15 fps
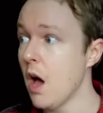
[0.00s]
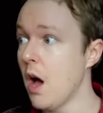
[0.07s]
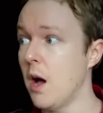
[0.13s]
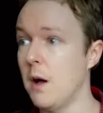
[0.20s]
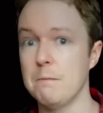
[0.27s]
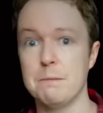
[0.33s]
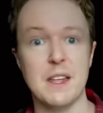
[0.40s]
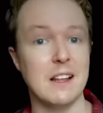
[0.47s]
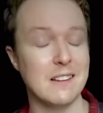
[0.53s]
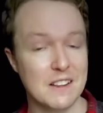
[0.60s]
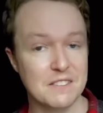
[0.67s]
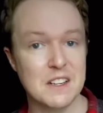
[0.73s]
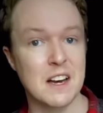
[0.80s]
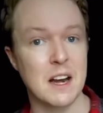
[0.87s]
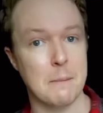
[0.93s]
um, they
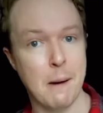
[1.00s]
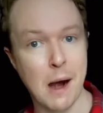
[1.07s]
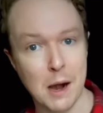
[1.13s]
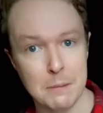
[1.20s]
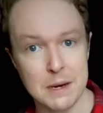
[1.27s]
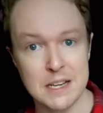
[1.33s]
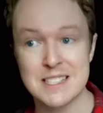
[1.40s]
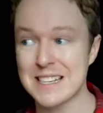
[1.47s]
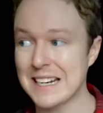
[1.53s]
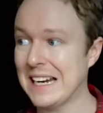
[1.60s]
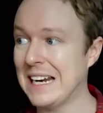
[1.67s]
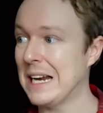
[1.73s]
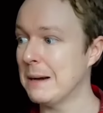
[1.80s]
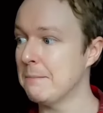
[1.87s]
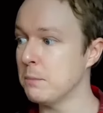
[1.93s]
lived in an apartment
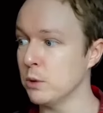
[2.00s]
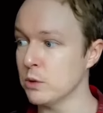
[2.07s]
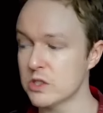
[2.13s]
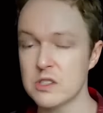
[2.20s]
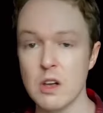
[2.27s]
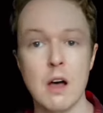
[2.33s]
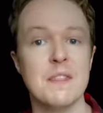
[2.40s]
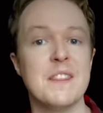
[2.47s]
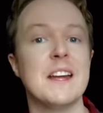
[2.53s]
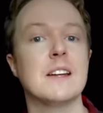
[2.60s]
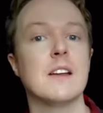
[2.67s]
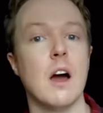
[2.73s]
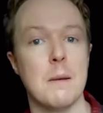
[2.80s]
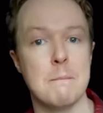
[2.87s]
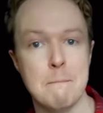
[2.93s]
in Busan. They'd
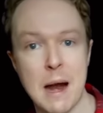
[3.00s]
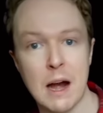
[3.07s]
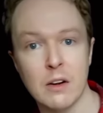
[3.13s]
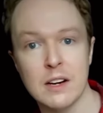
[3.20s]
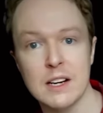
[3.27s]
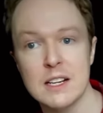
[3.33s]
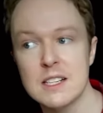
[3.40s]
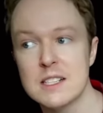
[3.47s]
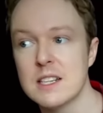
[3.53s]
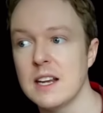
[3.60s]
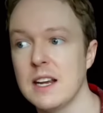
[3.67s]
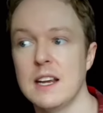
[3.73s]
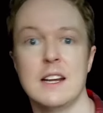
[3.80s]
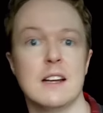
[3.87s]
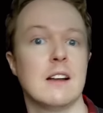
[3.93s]
gotten married
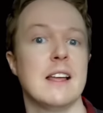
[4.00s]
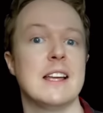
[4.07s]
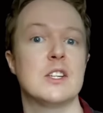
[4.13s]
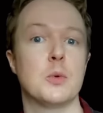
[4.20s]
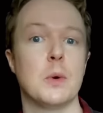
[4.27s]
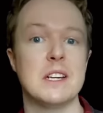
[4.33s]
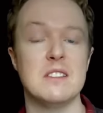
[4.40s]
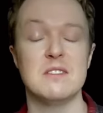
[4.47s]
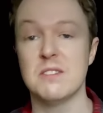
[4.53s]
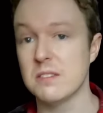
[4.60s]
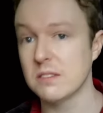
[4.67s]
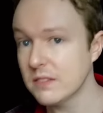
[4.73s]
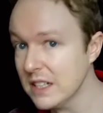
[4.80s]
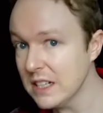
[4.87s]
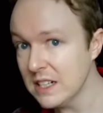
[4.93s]
in late
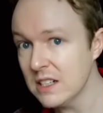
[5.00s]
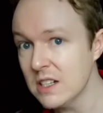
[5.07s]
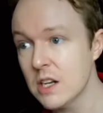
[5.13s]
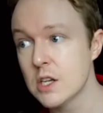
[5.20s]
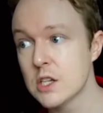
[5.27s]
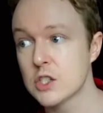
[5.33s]
2015.